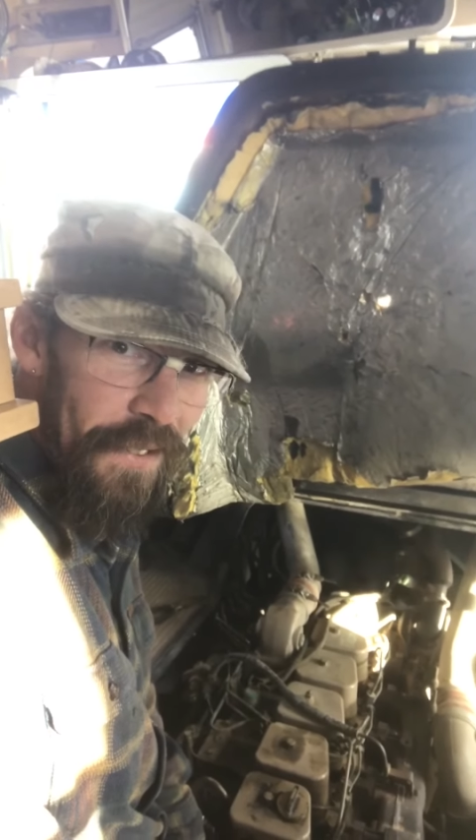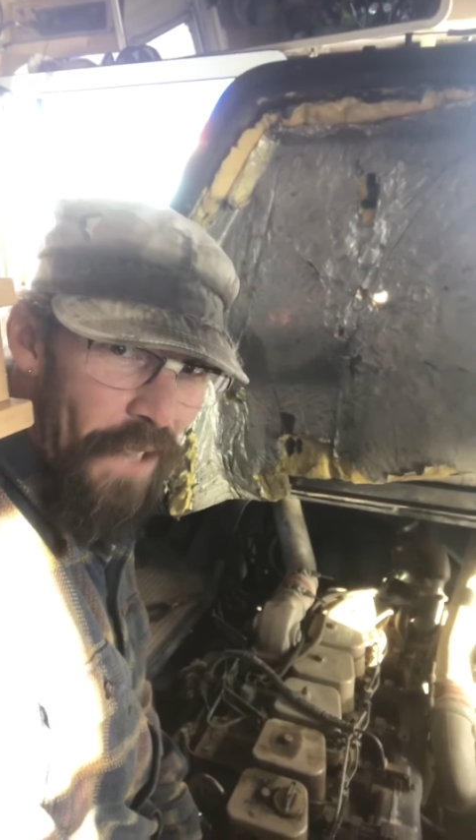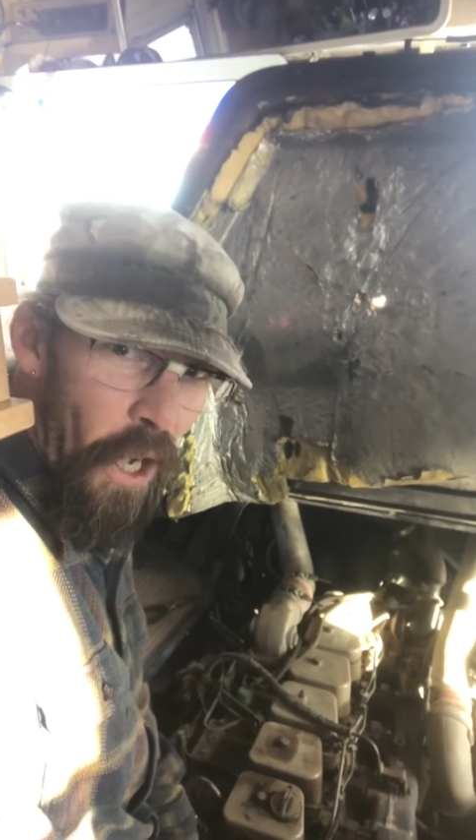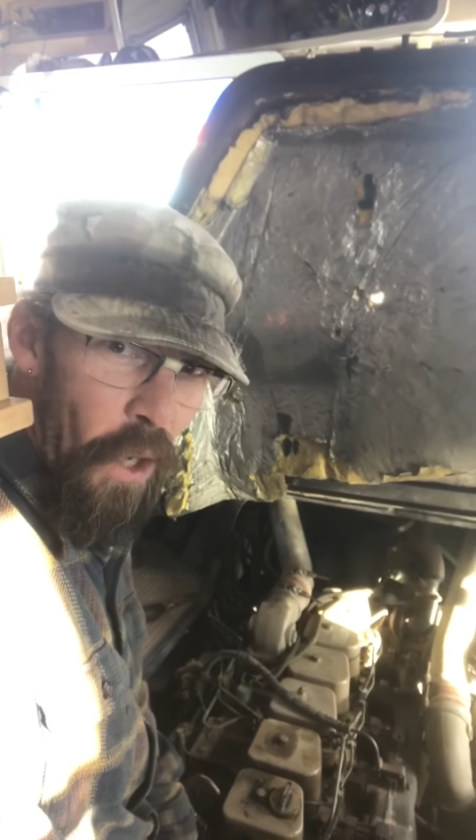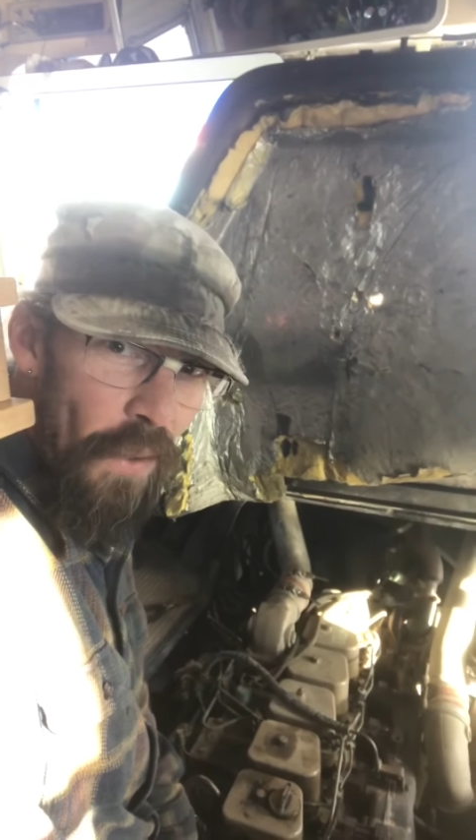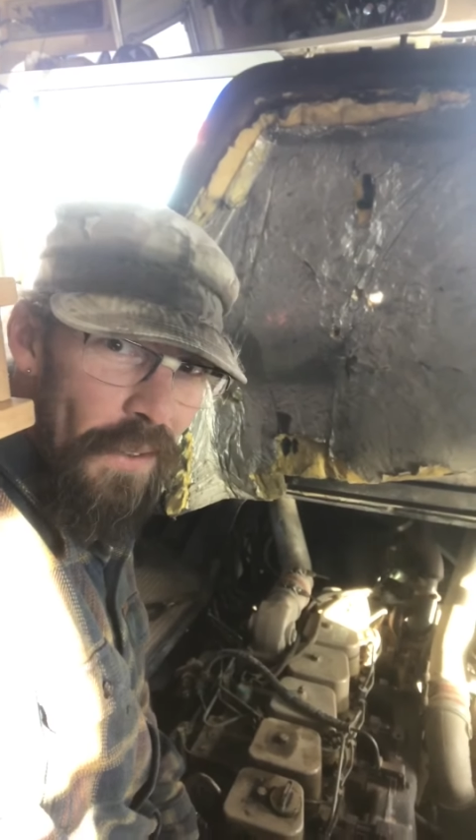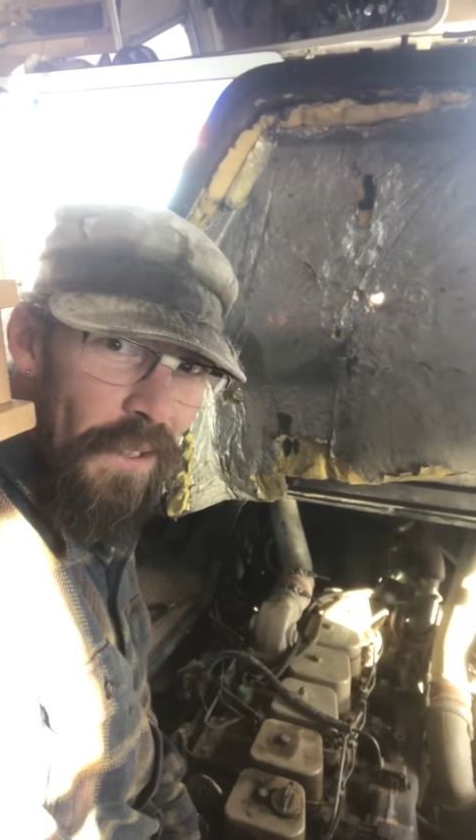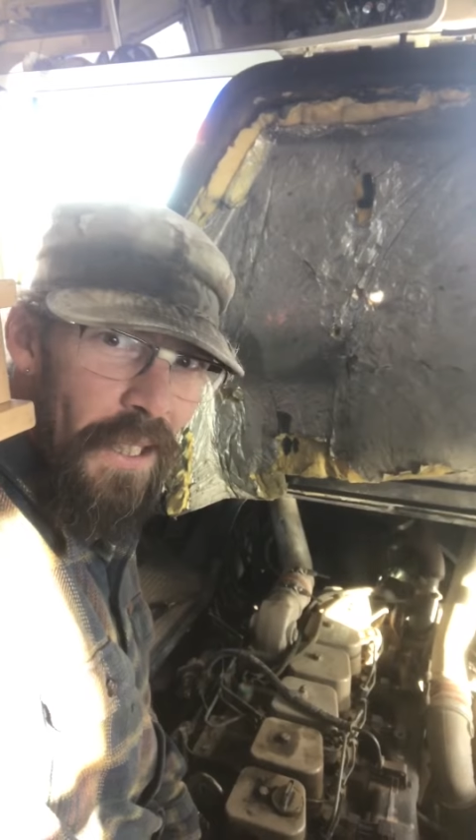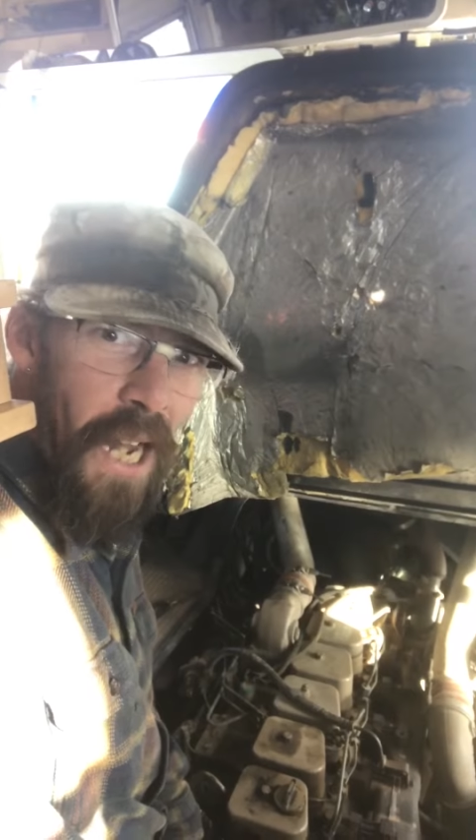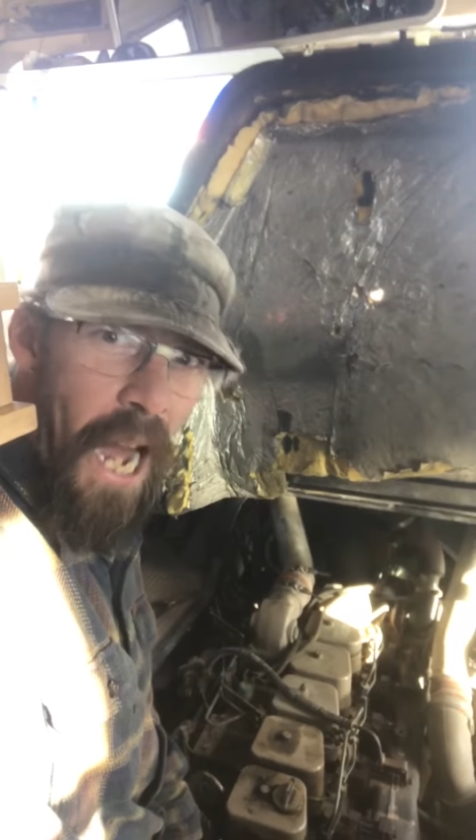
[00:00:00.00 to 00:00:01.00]
So,
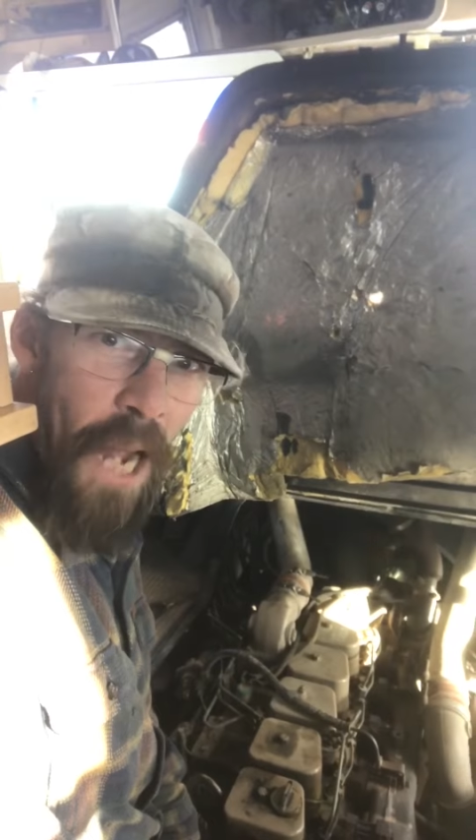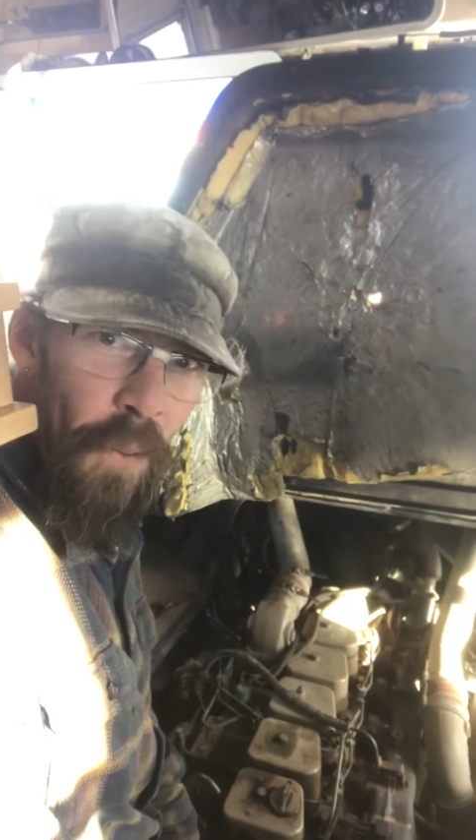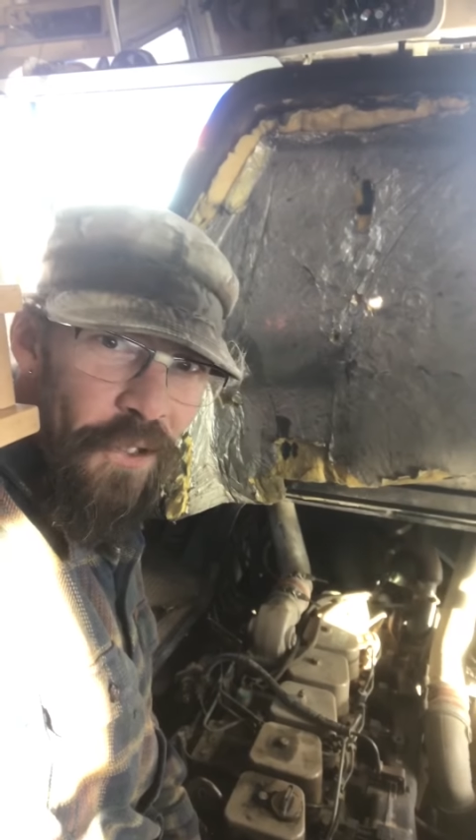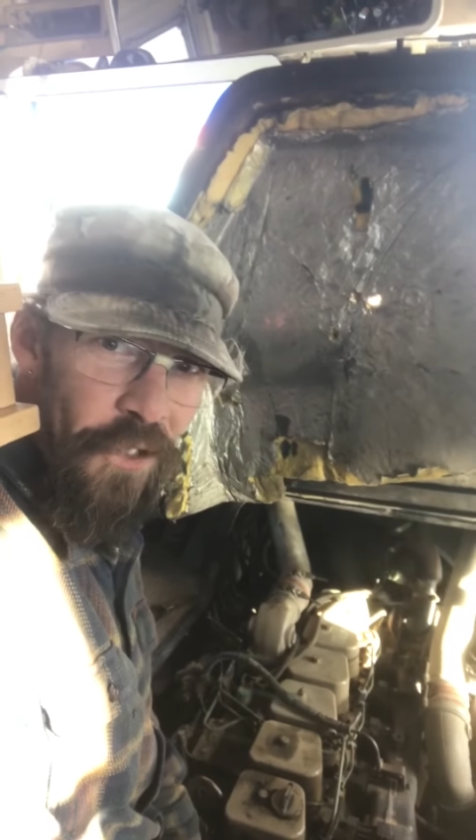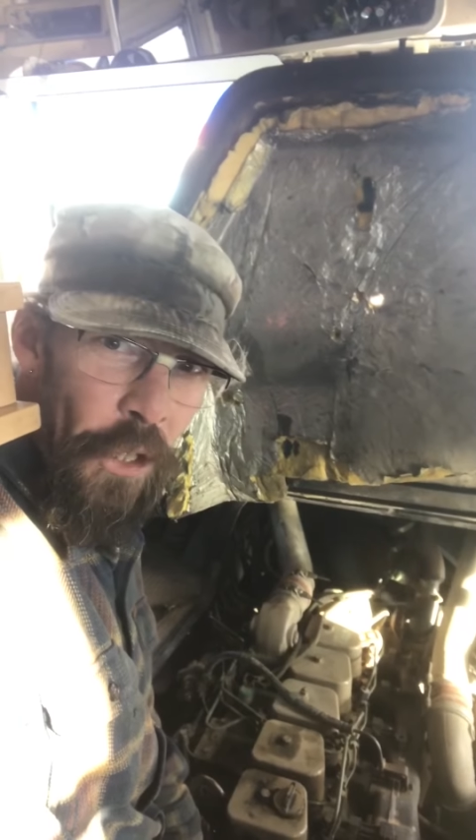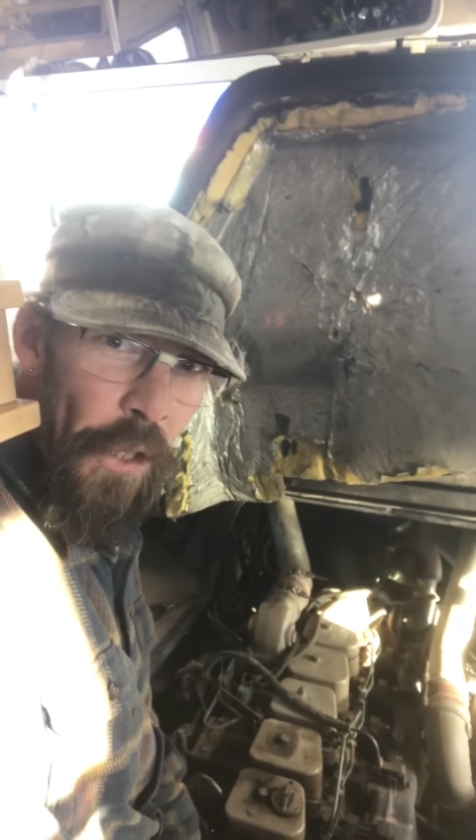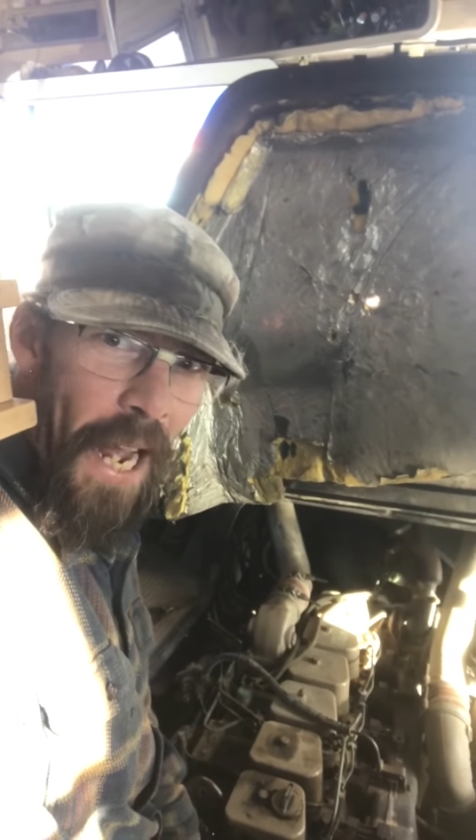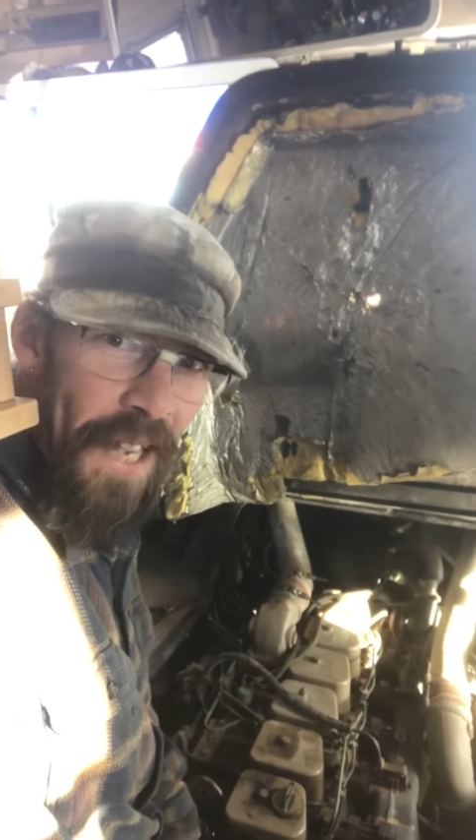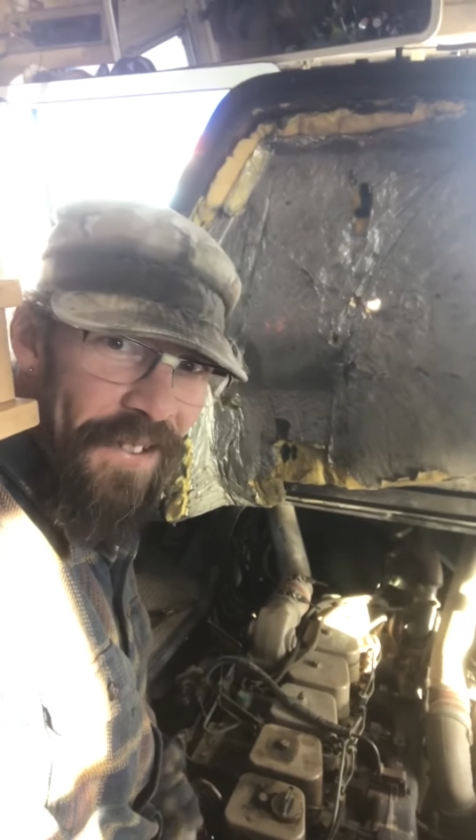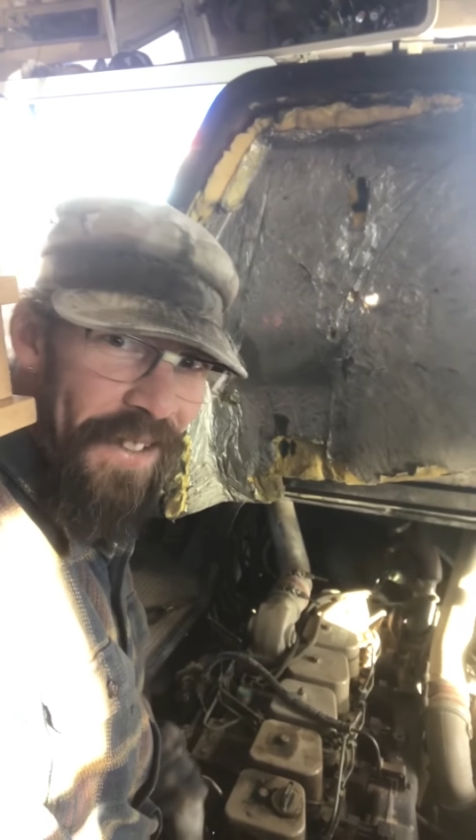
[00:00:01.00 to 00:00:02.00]
I will see you
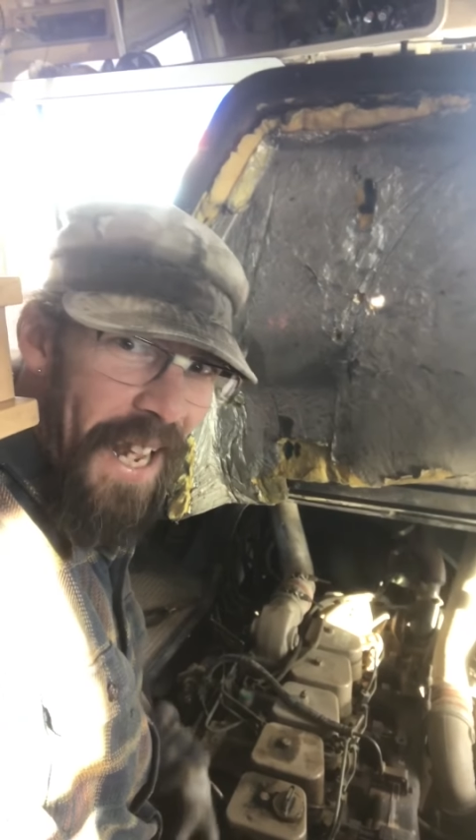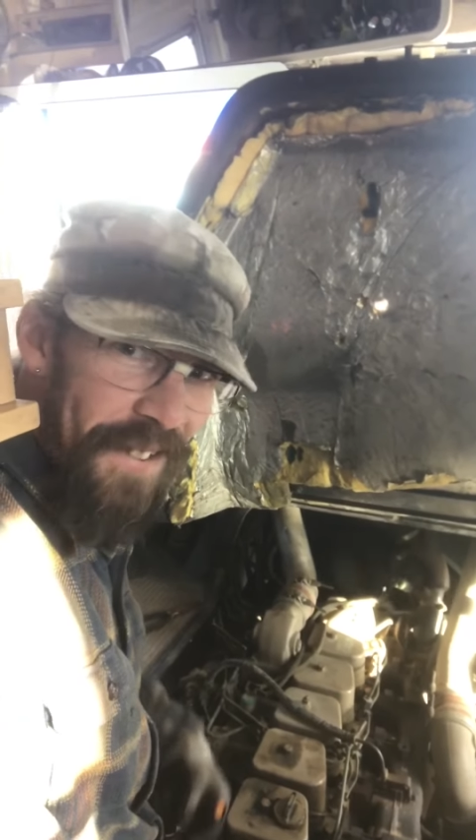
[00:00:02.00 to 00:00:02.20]
guys next